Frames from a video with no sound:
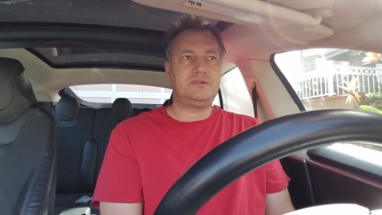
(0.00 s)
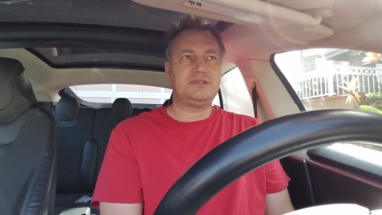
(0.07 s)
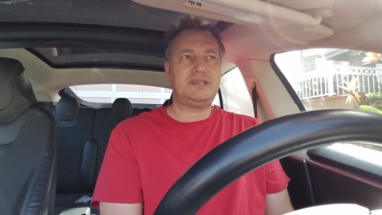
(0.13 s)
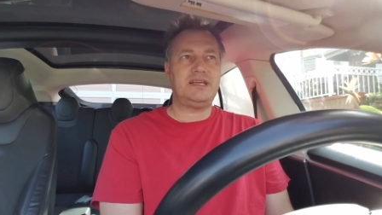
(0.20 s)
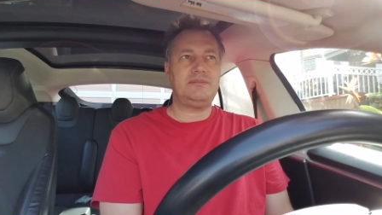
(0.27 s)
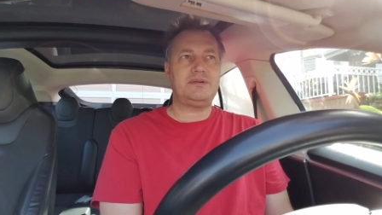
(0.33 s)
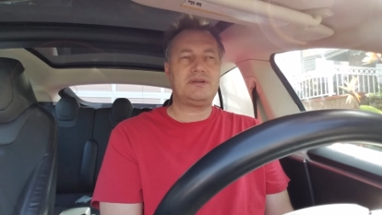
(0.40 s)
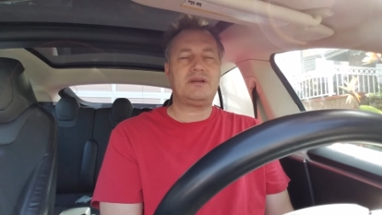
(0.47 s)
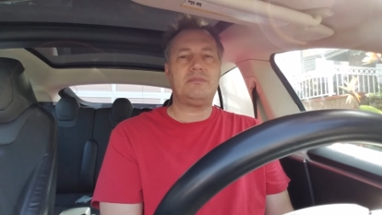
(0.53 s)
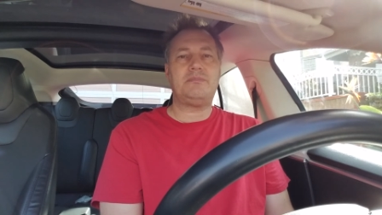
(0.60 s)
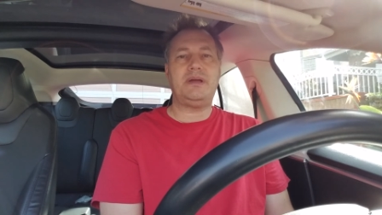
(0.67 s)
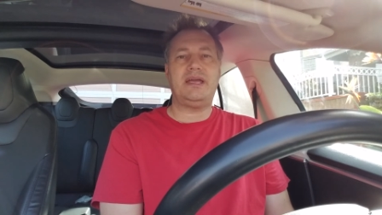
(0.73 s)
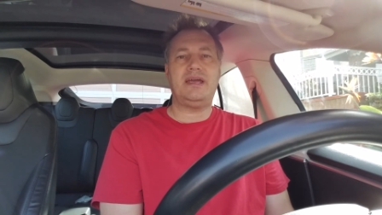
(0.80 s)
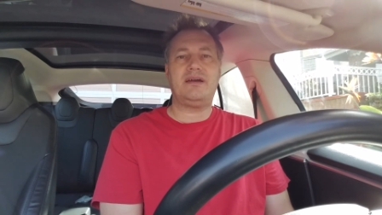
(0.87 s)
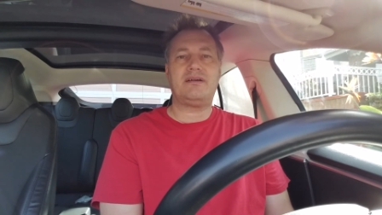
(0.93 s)
was able to
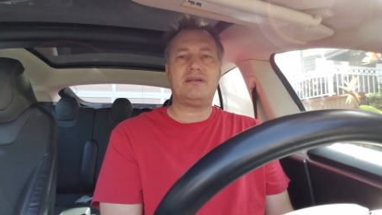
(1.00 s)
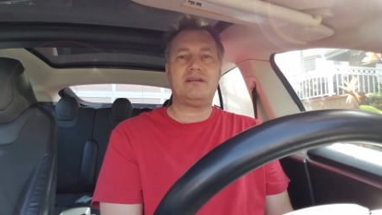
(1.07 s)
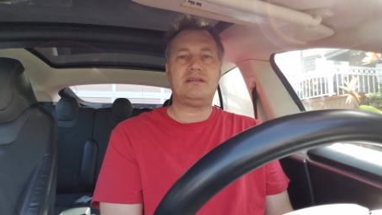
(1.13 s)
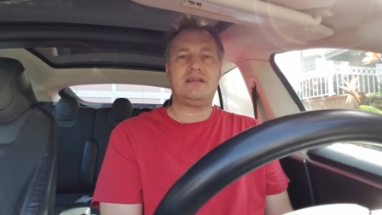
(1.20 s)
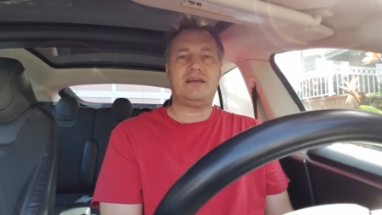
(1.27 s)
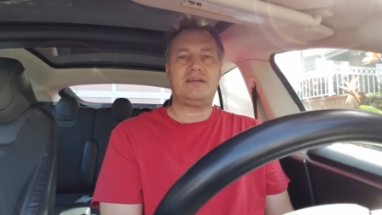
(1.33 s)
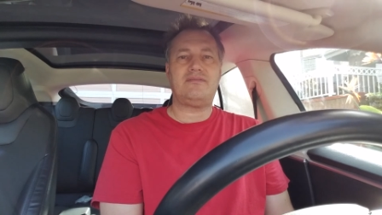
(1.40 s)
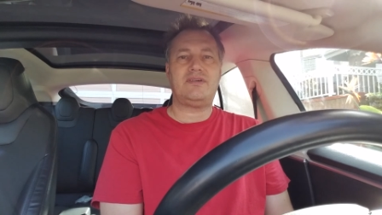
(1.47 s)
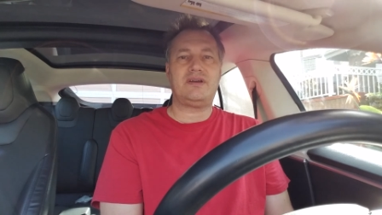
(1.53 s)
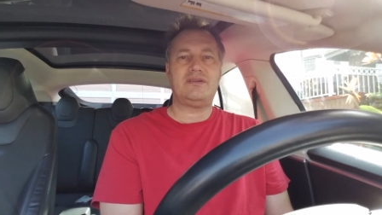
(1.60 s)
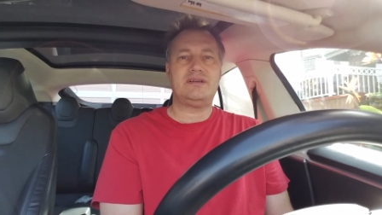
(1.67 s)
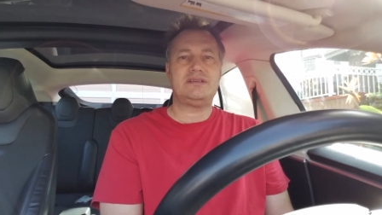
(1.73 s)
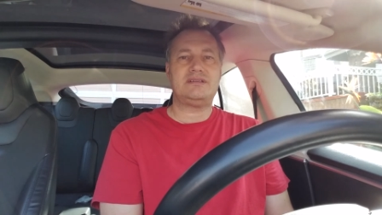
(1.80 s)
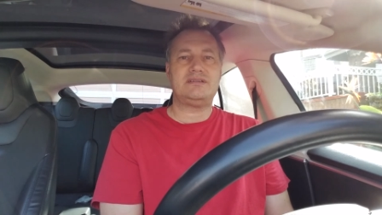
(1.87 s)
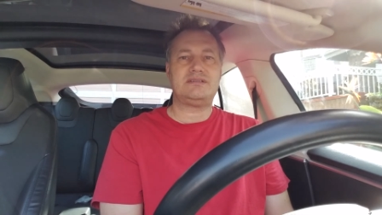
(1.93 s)
compare like
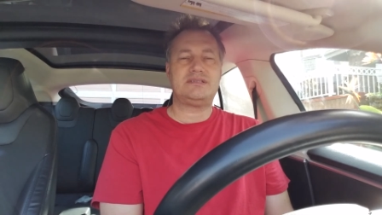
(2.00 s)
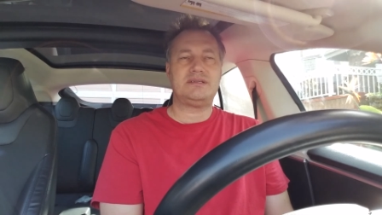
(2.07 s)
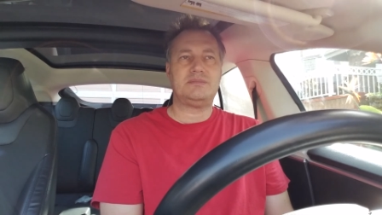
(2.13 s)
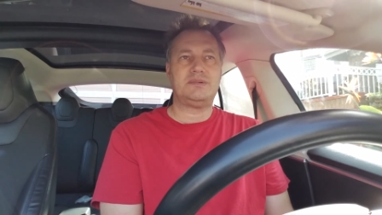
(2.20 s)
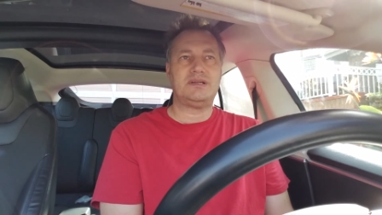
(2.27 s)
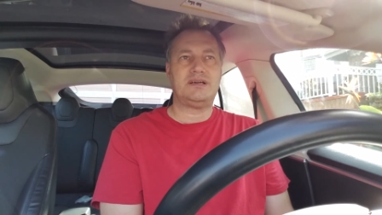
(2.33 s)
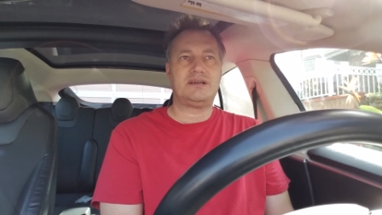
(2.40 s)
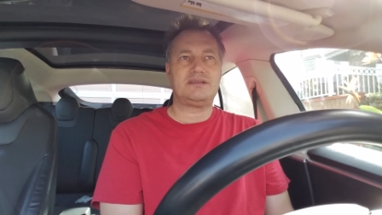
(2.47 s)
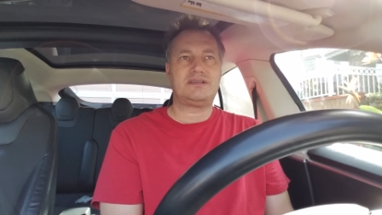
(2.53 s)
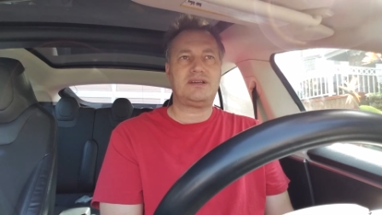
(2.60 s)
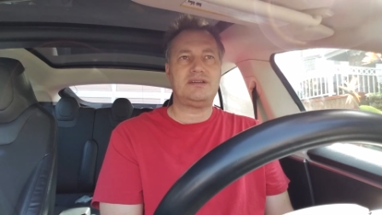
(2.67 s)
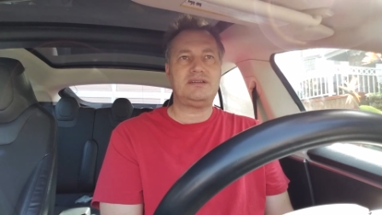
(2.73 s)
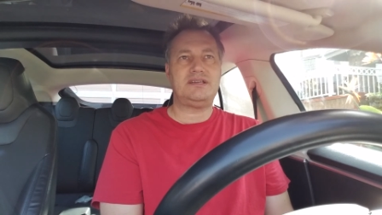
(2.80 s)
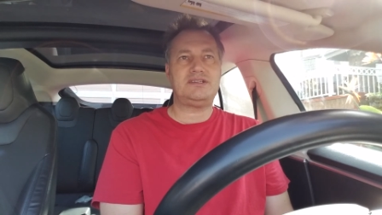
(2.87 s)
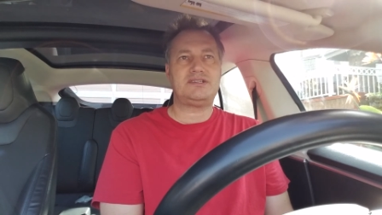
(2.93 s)
very similar
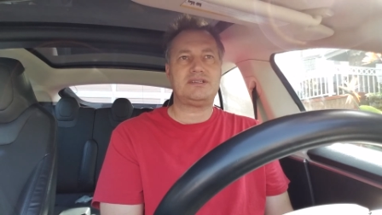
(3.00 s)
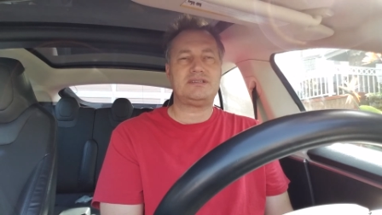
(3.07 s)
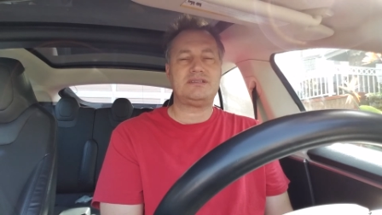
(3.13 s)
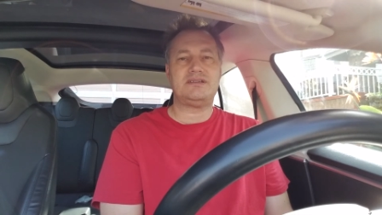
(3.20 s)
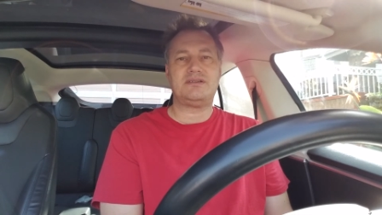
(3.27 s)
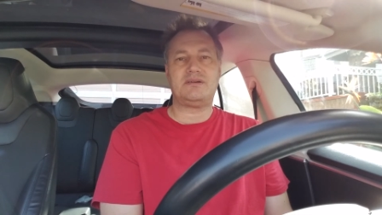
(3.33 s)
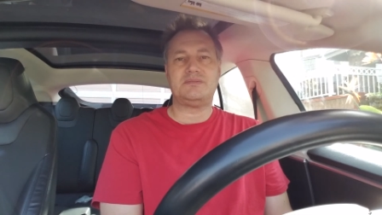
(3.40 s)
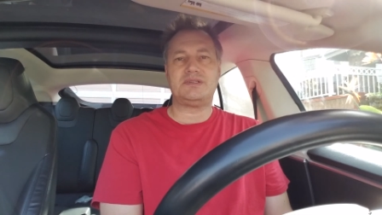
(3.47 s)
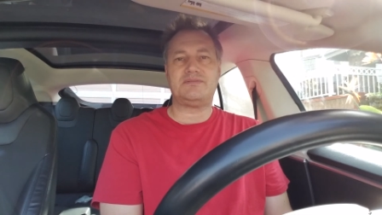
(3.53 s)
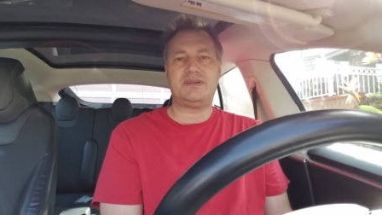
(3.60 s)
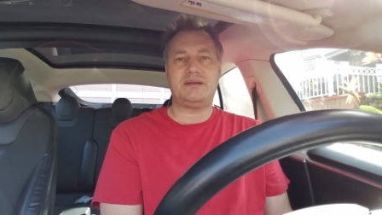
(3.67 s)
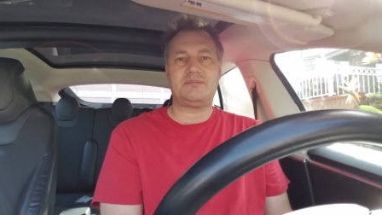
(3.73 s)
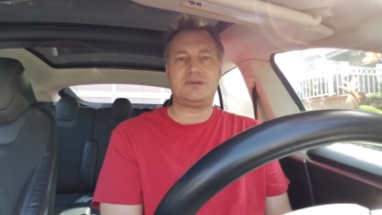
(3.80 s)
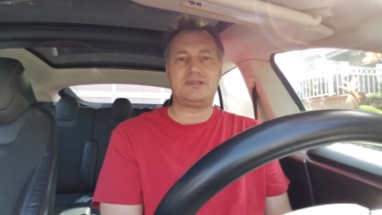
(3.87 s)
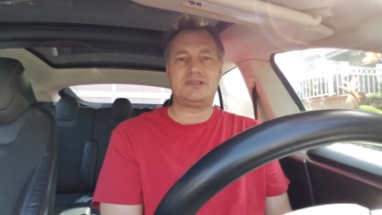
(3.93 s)
conditions in terms of
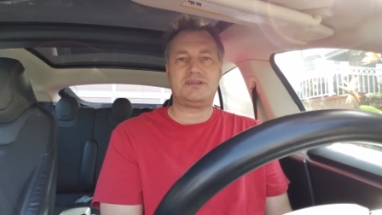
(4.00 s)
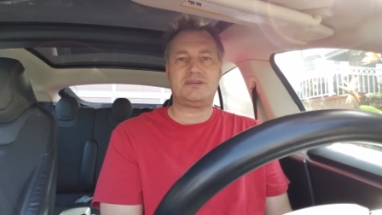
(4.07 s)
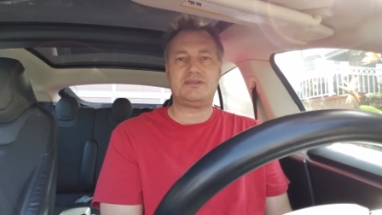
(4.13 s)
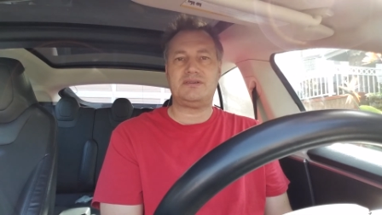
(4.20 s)
temperature.